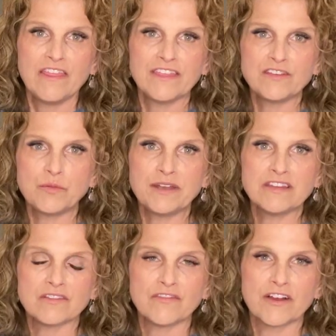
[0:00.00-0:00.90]
This one
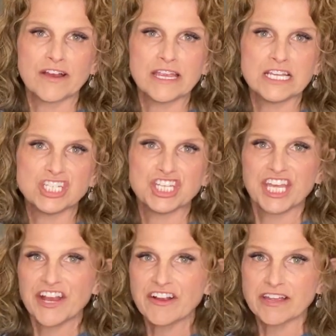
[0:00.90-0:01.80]
is a very
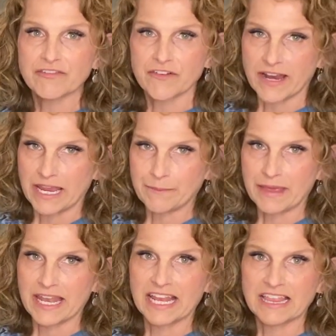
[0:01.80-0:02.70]
generic frame,
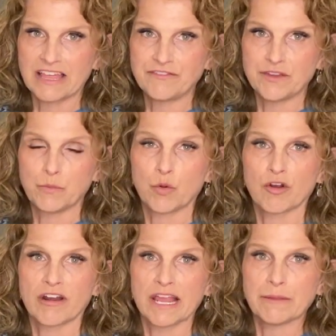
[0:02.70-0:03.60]
and I left it
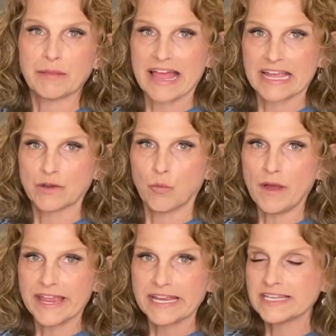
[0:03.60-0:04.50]
more black and
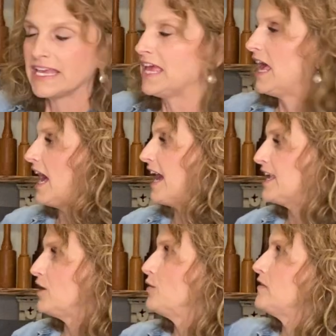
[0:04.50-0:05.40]
white. I
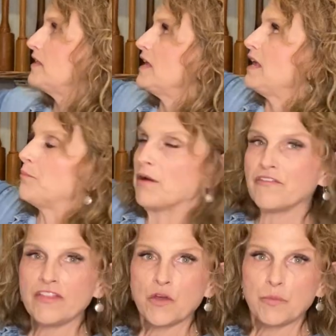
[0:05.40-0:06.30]
used the
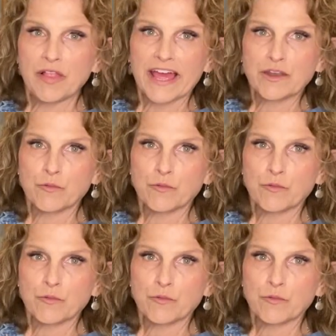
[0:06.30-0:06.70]
buffalo plaid